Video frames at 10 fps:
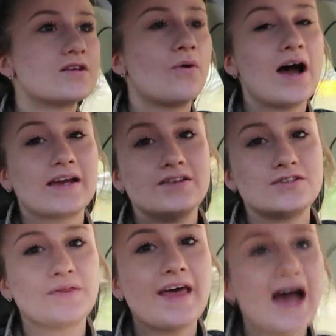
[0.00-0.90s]
So I can
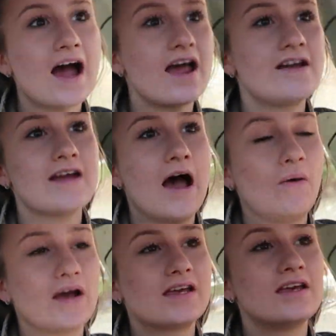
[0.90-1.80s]
do that and
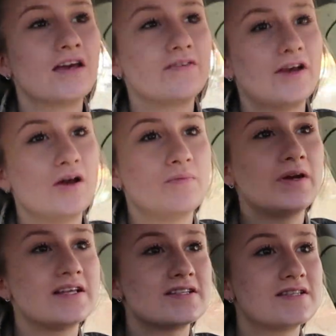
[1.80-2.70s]
now I can give him
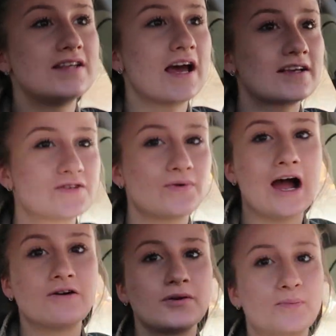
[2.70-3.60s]
his next
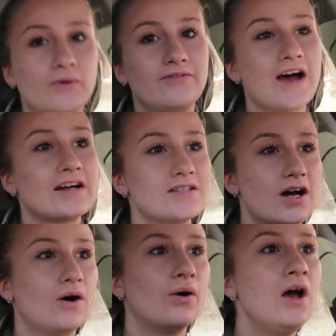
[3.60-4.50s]
round of
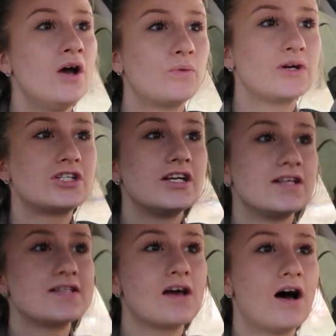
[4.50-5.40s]
Bravecto, which
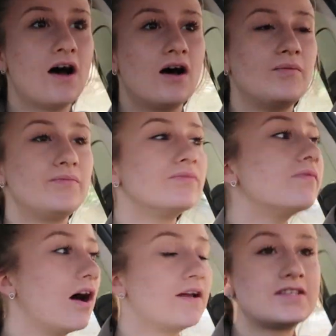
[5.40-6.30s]
is
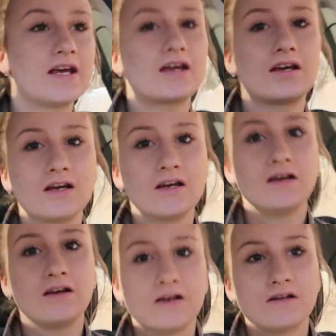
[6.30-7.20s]
um, a tick
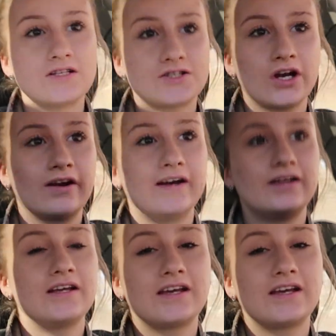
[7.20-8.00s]
deterrent.